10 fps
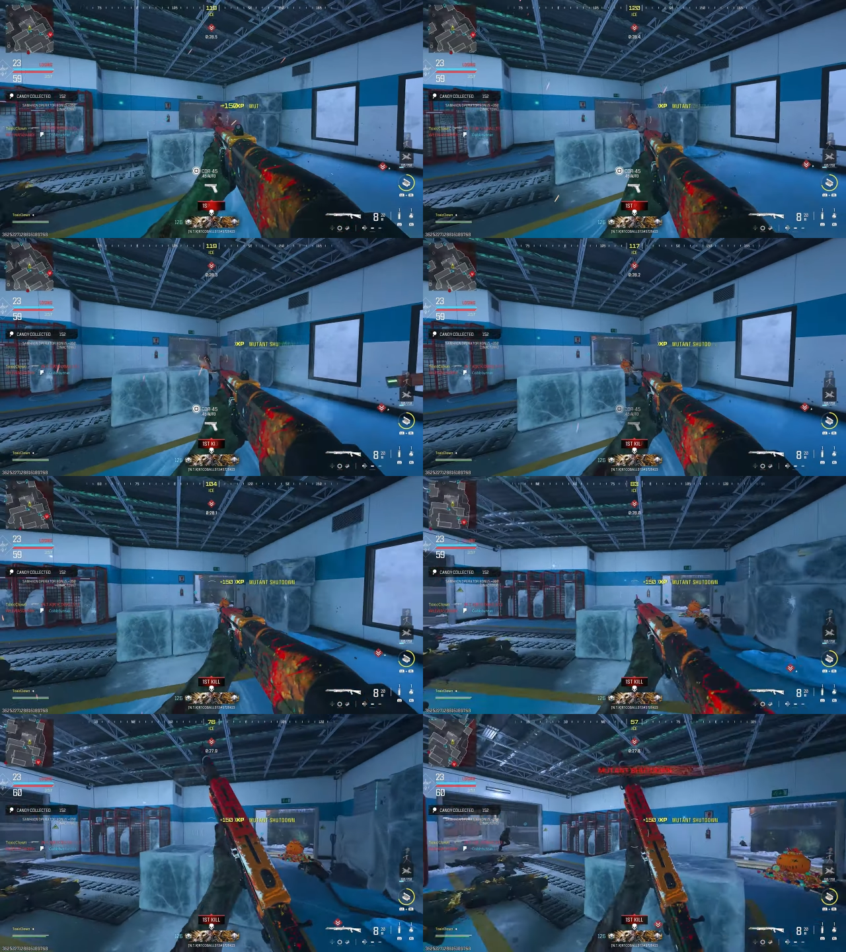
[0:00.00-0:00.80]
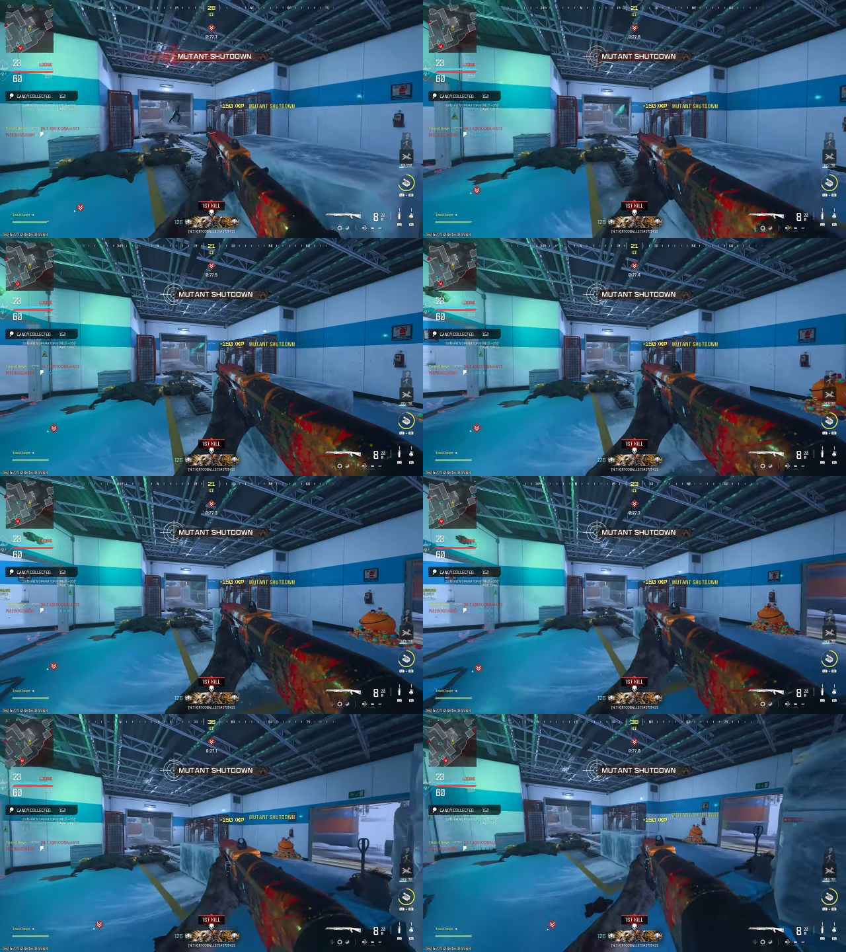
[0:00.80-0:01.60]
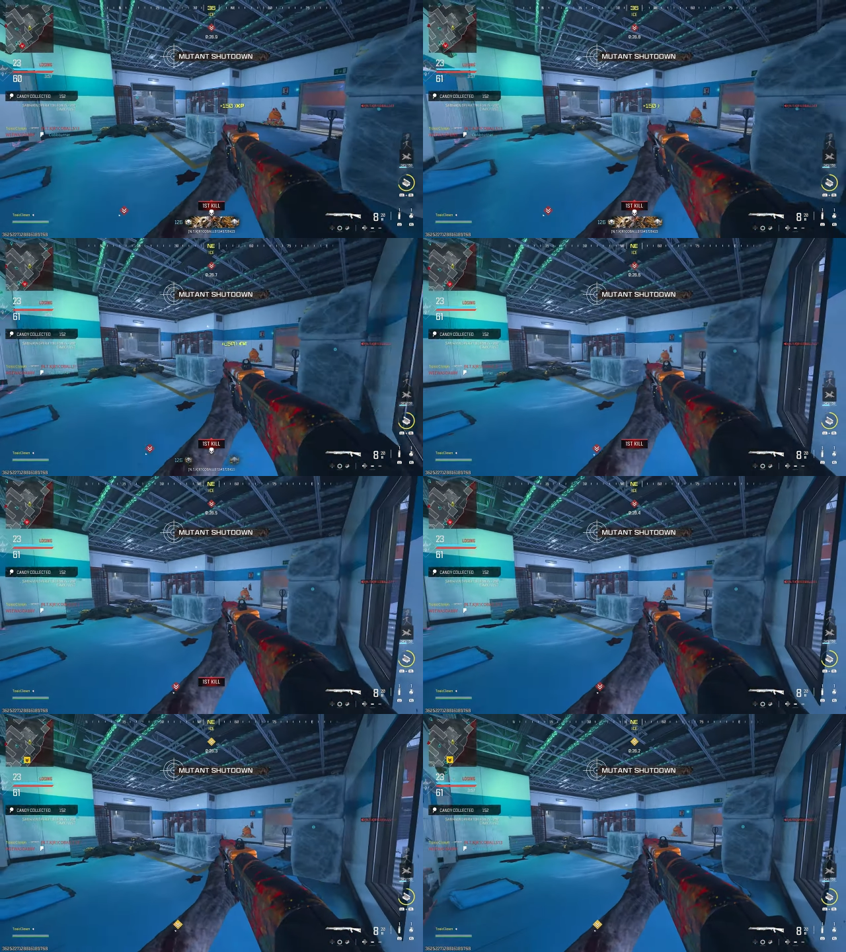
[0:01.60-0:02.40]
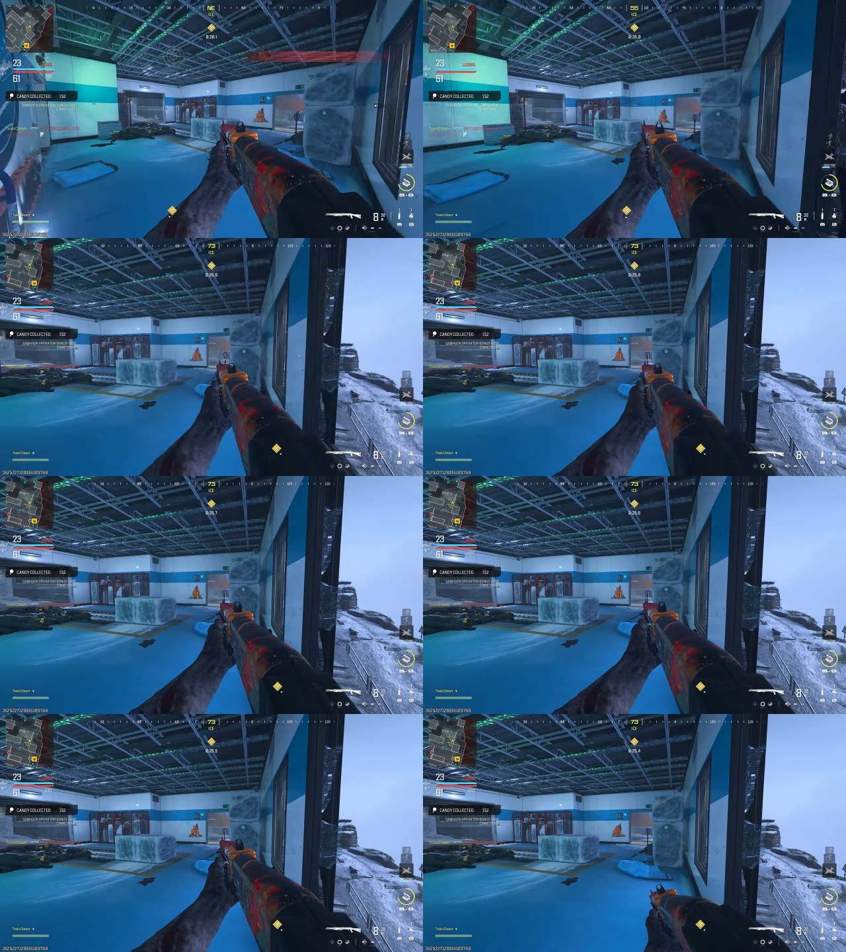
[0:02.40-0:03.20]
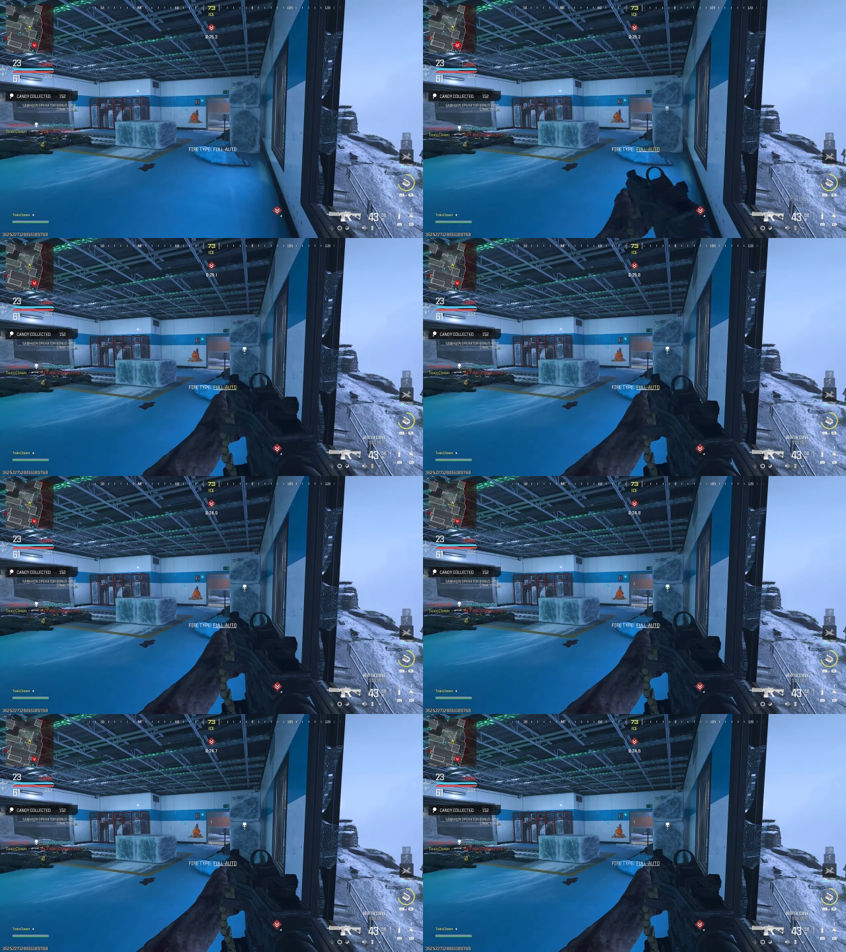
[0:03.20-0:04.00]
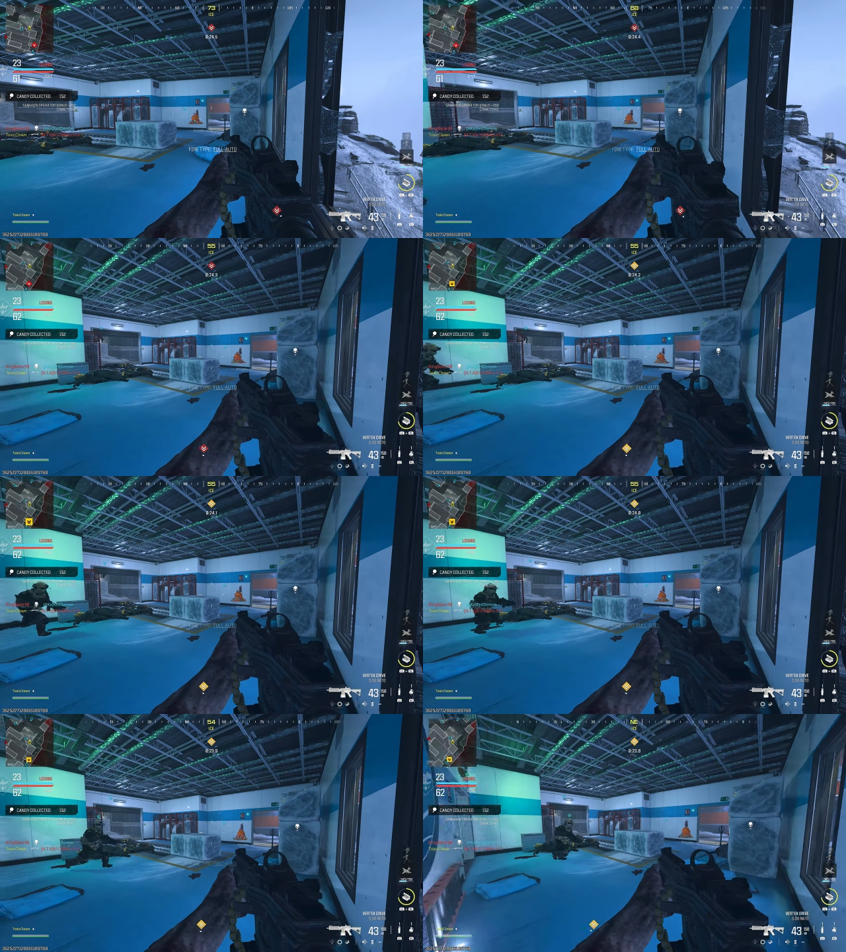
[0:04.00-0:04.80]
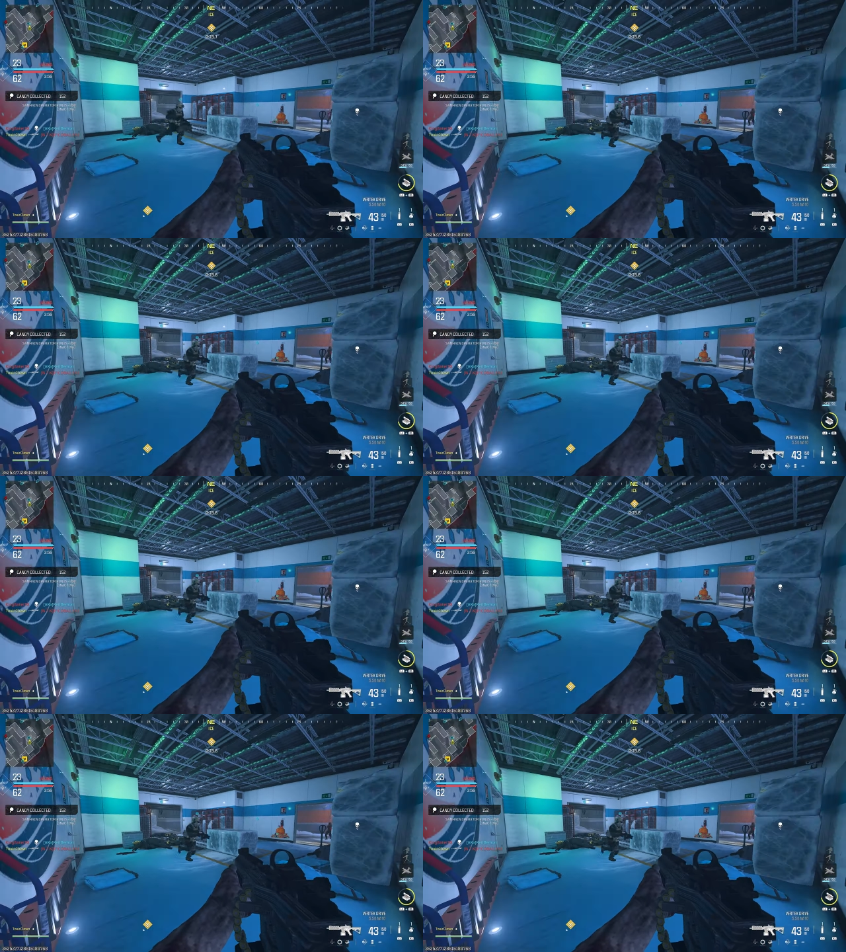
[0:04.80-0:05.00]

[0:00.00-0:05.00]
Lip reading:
[unreadable: no face in view]